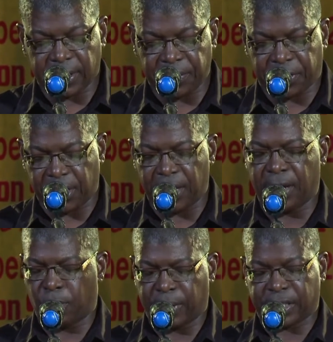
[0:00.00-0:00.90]

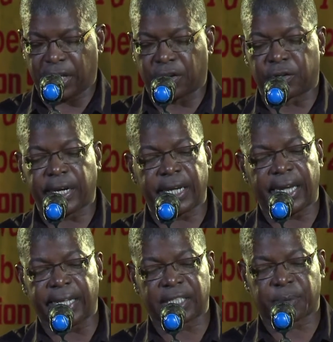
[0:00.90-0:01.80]
"Cynthia was a great
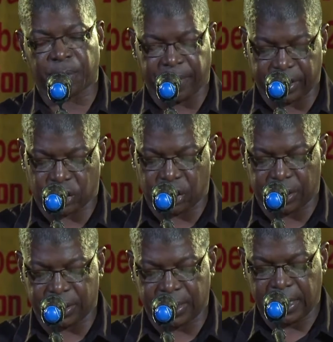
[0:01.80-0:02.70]

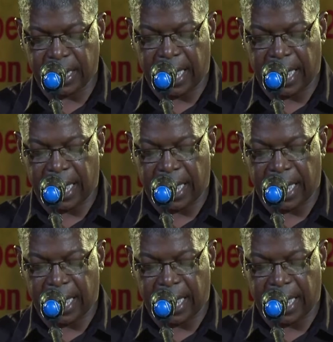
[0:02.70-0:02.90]
inspiration,